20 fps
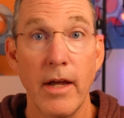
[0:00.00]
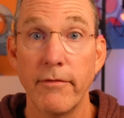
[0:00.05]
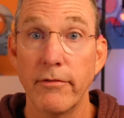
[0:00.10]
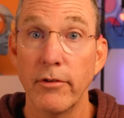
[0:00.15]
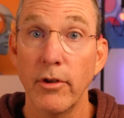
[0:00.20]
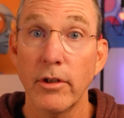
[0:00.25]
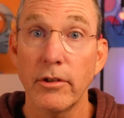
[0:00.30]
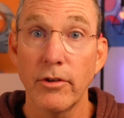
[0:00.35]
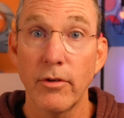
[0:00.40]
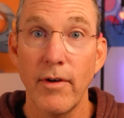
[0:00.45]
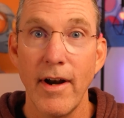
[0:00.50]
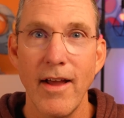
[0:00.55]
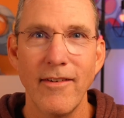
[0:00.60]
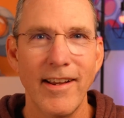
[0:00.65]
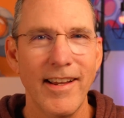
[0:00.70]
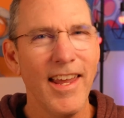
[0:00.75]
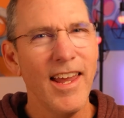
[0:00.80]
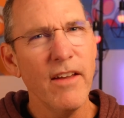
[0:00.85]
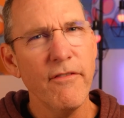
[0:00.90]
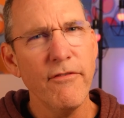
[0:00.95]
I've looked
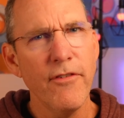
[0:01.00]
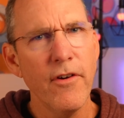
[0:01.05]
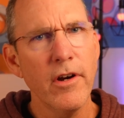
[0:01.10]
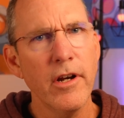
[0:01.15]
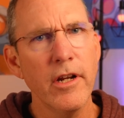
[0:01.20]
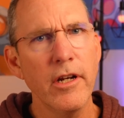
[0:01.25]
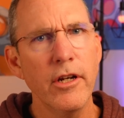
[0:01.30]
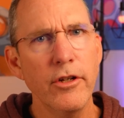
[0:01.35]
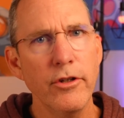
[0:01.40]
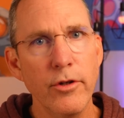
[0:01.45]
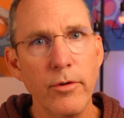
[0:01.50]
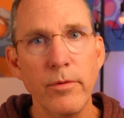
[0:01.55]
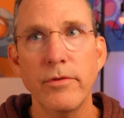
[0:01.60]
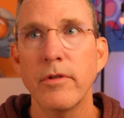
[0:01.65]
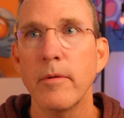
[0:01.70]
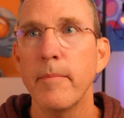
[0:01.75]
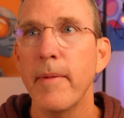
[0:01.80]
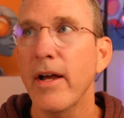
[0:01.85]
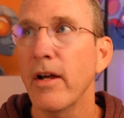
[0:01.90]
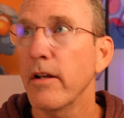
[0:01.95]
around, I can't find any
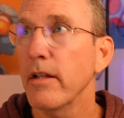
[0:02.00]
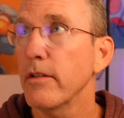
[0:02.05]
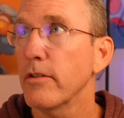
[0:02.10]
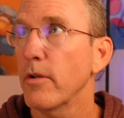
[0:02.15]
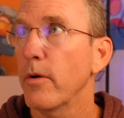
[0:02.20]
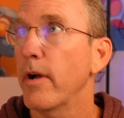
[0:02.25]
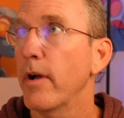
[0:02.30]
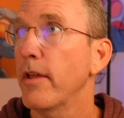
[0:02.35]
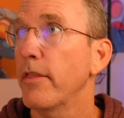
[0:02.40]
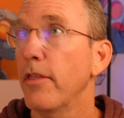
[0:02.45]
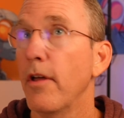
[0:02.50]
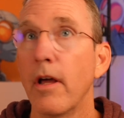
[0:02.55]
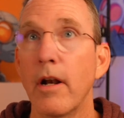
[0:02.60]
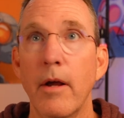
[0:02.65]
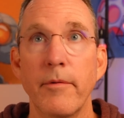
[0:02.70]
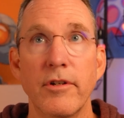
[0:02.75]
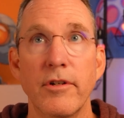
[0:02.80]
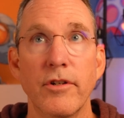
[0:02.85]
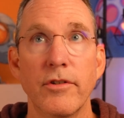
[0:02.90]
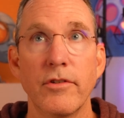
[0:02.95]
news about it, so I thought
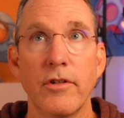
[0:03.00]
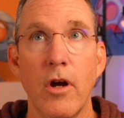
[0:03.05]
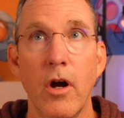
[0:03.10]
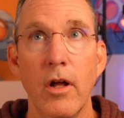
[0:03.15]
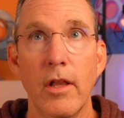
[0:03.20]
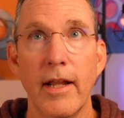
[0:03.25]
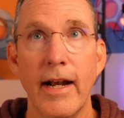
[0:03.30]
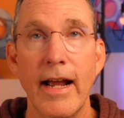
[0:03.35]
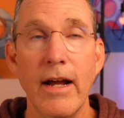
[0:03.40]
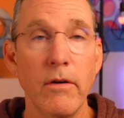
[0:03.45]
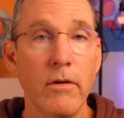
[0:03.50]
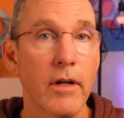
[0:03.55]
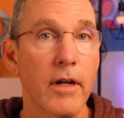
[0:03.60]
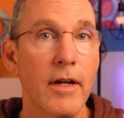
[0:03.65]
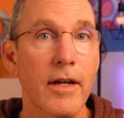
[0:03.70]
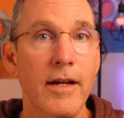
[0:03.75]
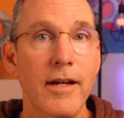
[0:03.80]
I would just call it out.